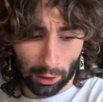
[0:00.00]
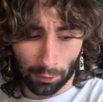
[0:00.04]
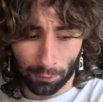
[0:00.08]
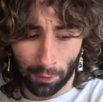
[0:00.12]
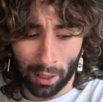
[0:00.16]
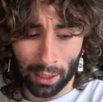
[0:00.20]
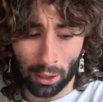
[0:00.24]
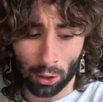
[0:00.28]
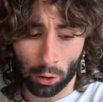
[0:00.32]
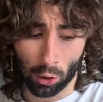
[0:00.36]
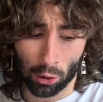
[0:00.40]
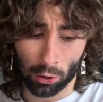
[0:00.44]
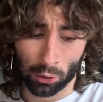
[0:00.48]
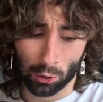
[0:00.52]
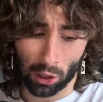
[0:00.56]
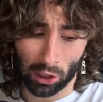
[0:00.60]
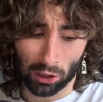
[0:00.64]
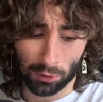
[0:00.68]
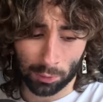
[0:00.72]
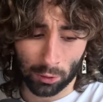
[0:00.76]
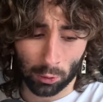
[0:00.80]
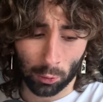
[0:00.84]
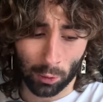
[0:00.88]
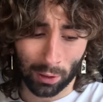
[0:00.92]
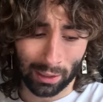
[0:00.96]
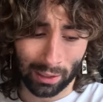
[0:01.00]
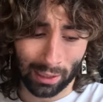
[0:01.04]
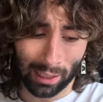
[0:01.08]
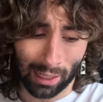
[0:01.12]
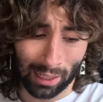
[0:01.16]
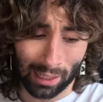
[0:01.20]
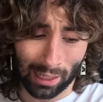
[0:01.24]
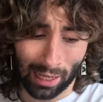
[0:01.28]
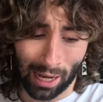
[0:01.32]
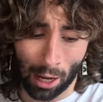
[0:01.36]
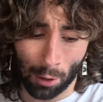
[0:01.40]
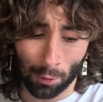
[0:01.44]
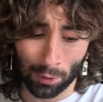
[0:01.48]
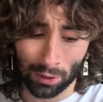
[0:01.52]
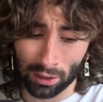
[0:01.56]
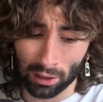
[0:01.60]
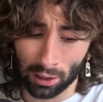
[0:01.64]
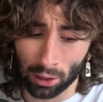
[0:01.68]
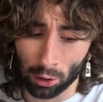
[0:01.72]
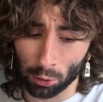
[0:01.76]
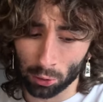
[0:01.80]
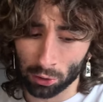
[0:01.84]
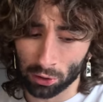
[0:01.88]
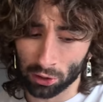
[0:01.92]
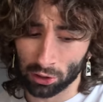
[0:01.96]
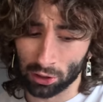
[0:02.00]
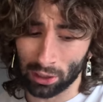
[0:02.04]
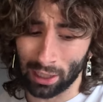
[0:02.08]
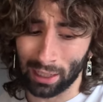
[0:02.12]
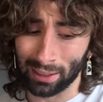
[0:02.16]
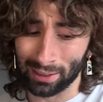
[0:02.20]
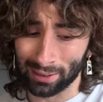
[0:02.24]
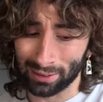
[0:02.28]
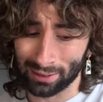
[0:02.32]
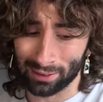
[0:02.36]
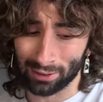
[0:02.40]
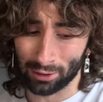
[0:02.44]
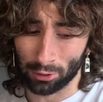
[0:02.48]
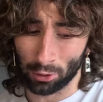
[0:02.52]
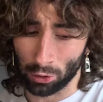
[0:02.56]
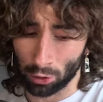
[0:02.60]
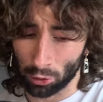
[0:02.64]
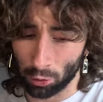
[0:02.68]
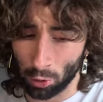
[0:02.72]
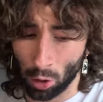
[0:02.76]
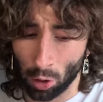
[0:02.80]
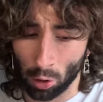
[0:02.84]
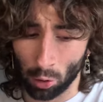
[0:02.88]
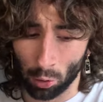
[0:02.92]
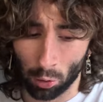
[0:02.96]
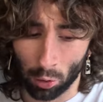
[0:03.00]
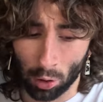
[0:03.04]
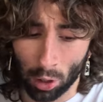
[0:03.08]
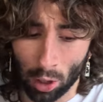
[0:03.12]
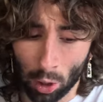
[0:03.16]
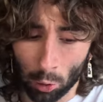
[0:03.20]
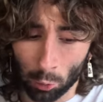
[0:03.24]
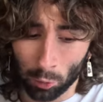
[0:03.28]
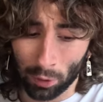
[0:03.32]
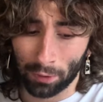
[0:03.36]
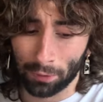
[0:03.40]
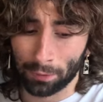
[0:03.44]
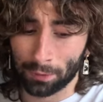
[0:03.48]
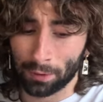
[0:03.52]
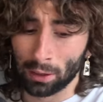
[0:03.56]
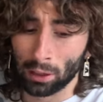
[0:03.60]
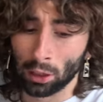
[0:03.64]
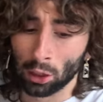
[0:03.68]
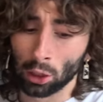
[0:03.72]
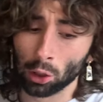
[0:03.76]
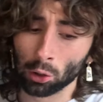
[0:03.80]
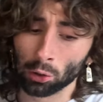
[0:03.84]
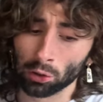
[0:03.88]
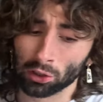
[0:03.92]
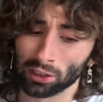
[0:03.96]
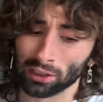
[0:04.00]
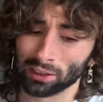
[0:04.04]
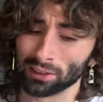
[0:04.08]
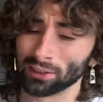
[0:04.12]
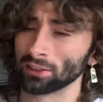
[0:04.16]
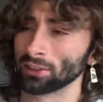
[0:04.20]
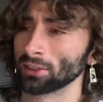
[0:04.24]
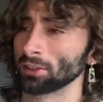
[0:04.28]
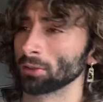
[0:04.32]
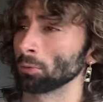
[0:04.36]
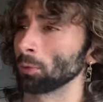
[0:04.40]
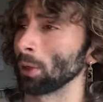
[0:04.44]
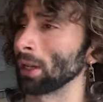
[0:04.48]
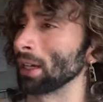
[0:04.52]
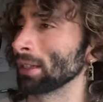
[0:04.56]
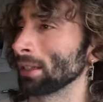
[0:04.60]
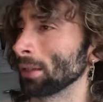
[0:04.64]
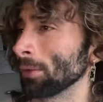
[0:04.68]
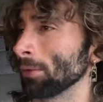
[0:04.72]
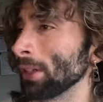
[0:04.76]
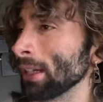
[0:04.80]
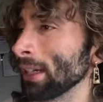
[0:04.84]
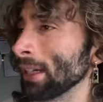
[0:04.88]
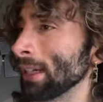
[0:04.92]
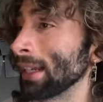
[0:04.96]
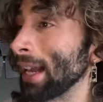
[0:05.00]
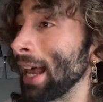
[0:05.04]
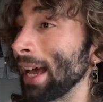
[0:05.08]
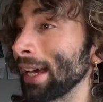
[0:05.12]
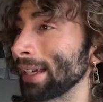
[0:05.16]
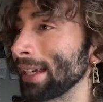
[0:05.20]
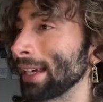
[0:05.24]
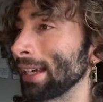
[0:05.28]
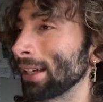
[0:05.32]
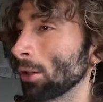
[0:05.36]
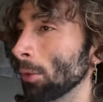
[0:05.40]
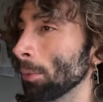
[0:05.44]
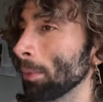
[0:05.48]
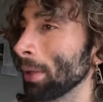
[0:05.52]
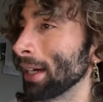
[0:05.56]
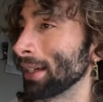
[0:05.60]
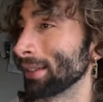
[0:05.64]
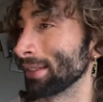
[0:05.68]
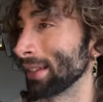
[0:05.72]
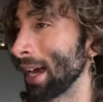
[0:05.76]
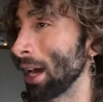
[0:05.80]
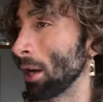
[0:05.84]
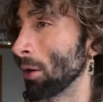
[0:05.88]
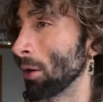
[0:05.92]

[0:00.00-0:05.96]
The fighting contrast between Eren and Lelouch is control, with Lelouch's relatively lacking compared to